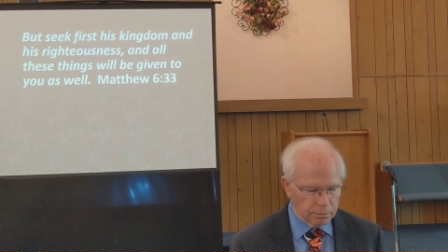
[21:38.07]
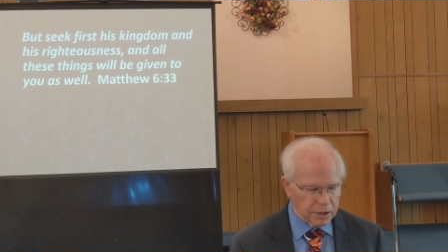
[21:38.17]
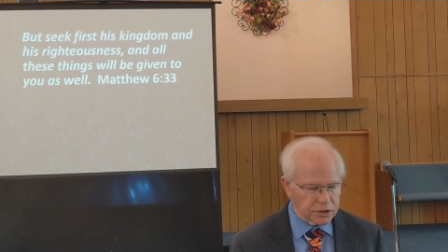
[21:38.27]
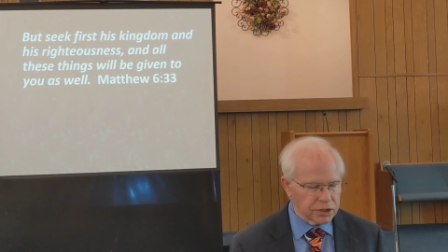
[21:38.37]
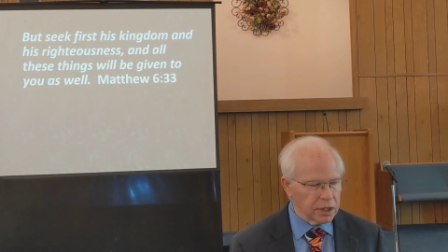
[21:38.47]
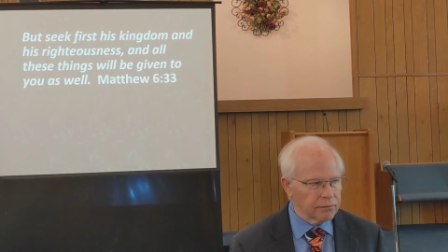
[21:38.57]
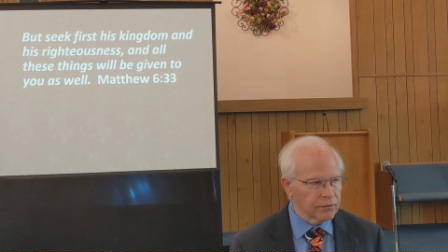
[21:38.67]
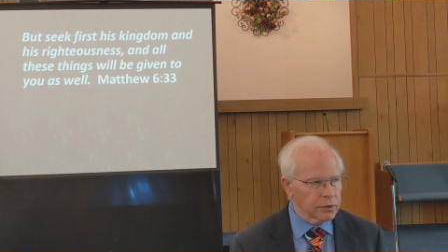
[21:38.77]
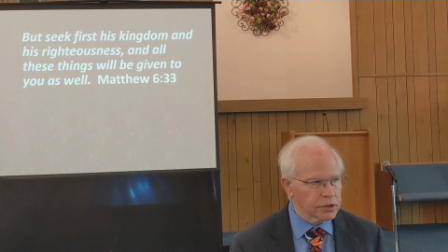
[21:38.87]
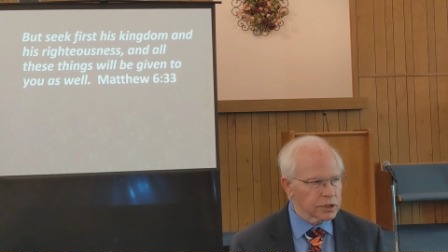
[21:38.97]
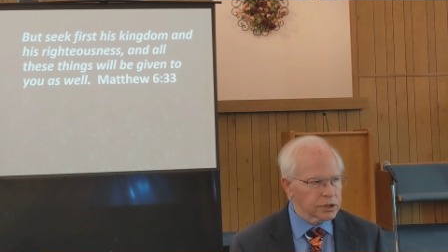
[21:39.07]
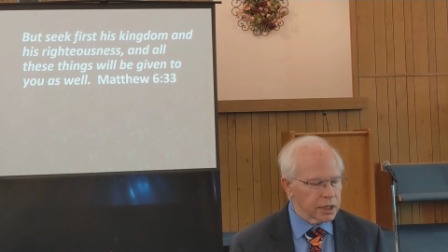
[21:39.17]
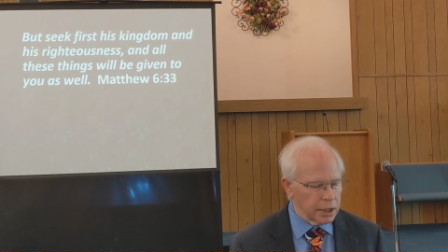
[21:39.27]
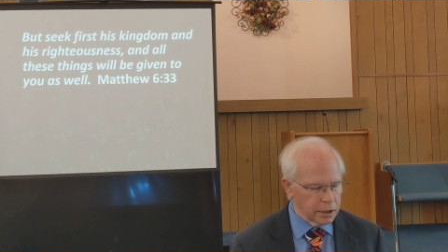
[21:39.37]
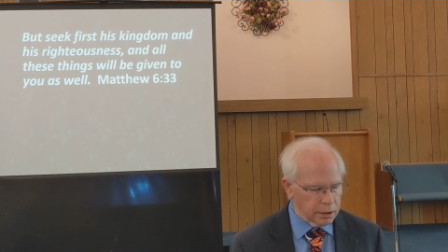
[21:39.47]
but seek first his
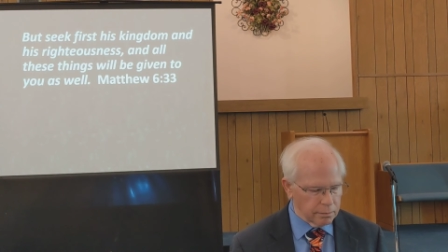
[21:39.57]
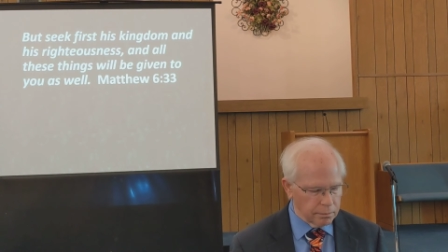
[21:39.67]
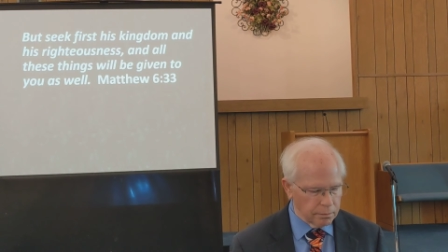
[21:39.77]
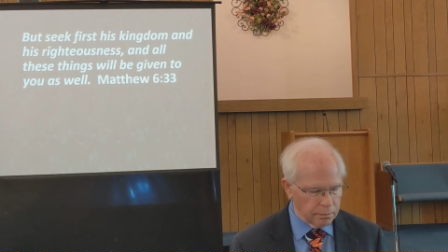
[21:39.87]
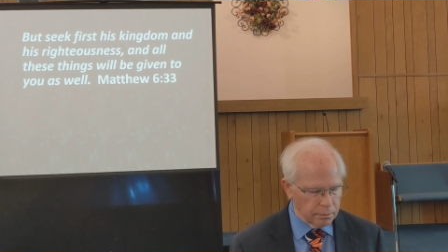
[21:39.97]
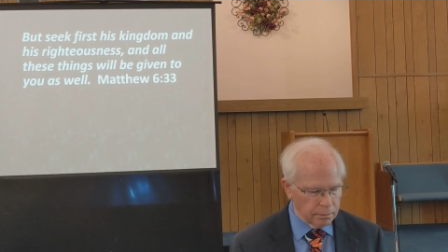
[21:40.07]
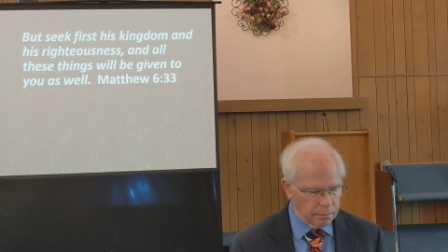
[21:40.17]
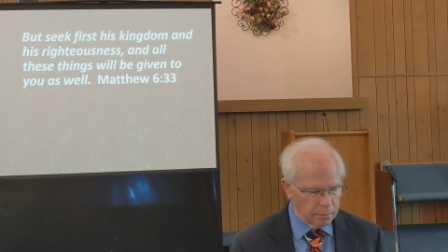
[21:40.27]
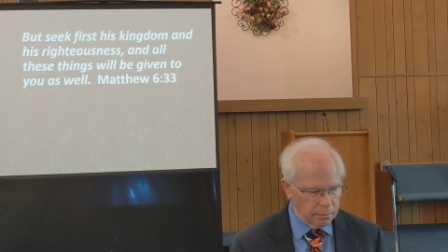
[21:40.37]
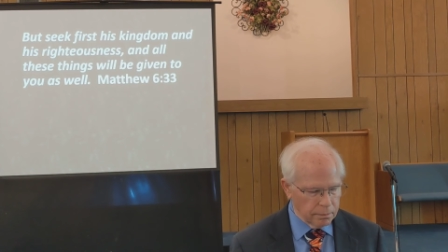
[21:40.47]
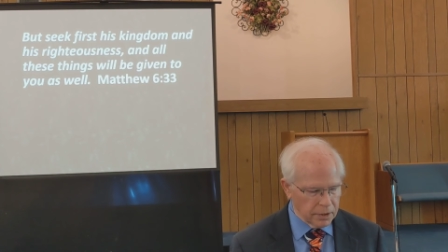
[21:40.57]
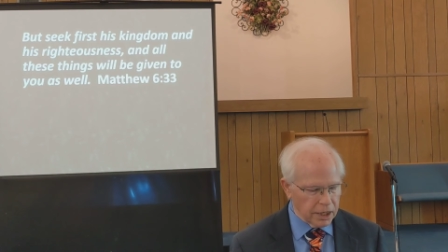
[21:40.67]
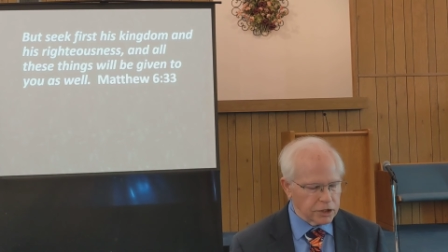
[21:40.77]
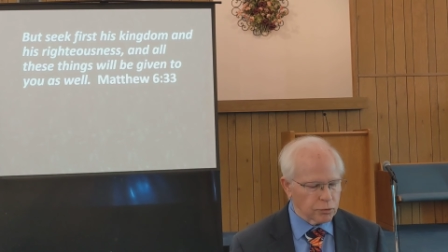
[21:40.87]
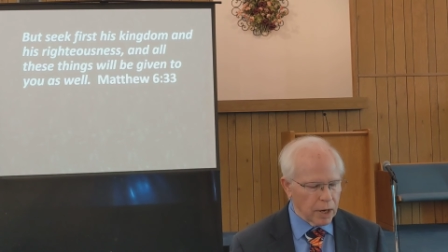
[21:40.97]
kingdom
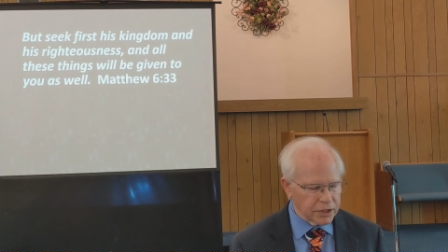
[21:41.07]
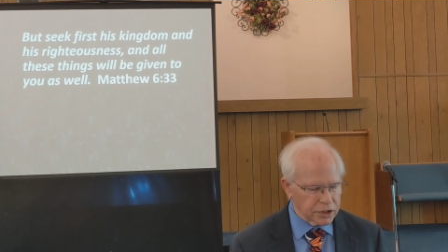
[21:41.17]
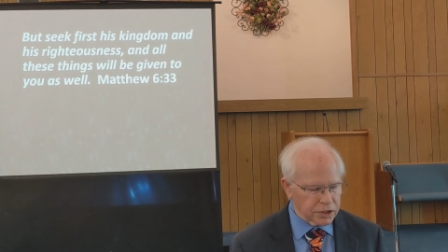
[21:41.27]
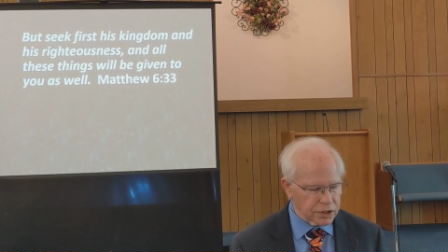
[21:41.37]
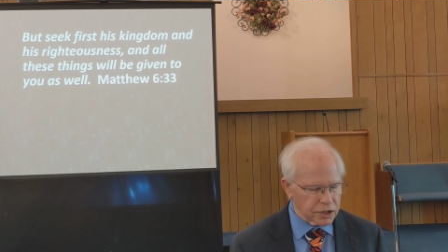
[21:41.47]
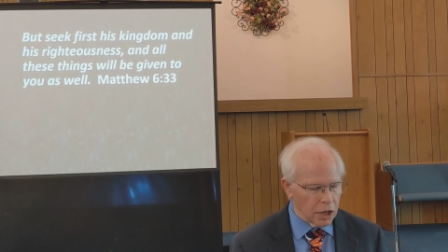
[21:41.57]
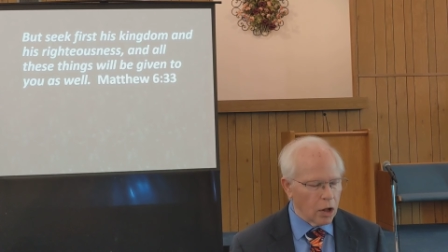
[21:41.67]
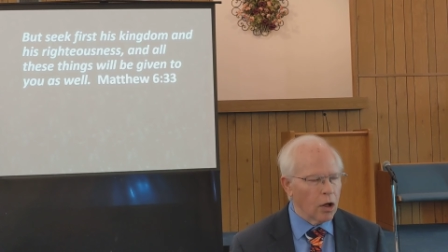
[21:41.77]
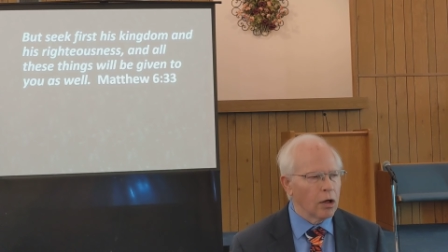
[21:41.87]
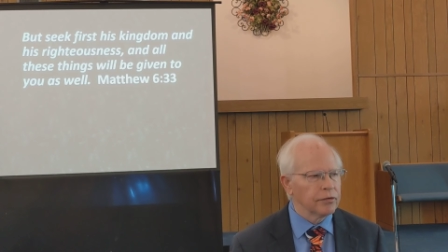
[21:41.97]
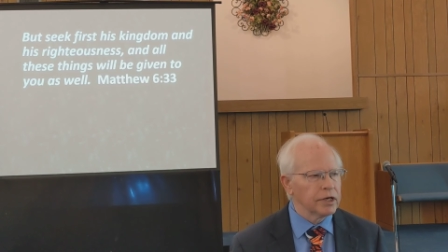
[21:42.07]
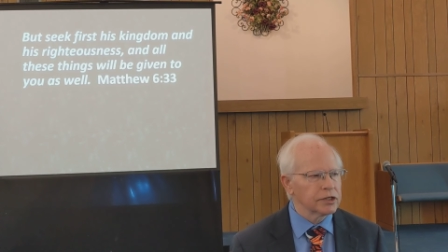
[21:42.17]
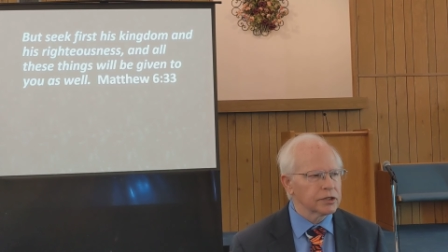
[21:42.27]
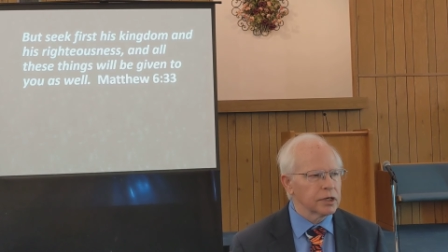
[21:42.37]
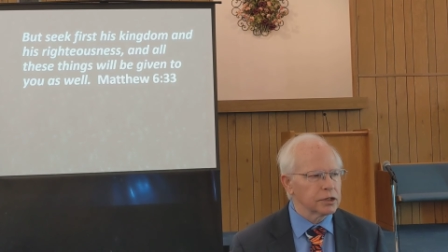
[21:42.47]
and his righteousness, and all
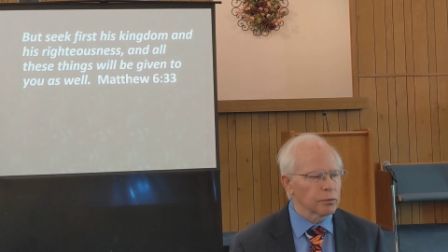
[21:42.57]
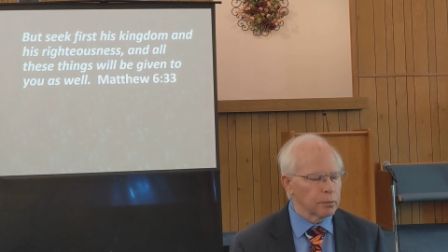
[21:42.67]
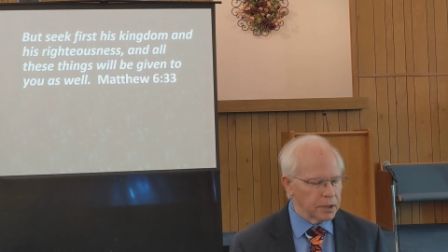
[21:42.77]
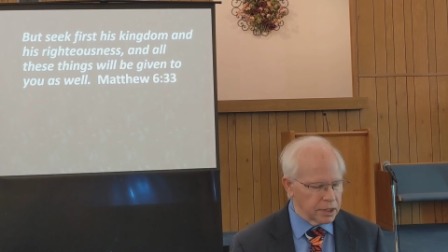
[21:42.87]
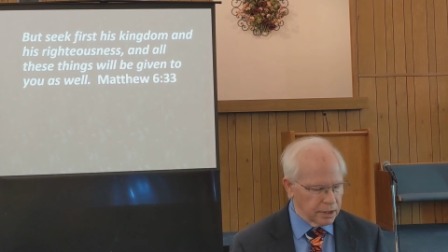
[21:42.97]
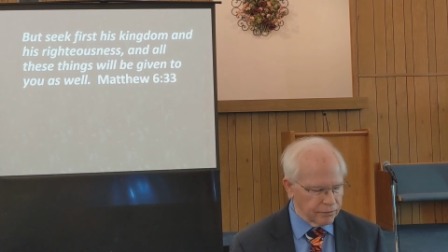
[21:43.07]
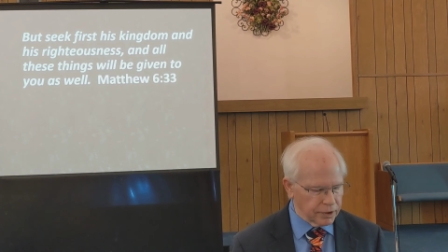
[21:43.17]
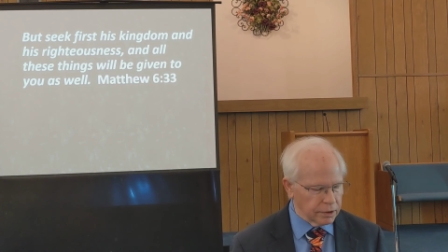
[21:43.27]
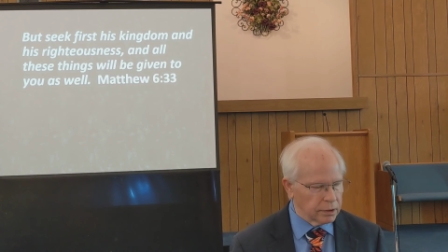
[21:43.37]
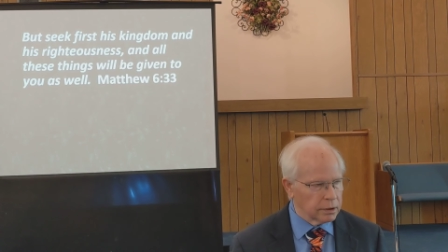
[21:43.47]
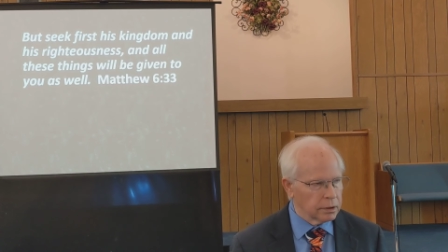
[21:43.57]
these things will be given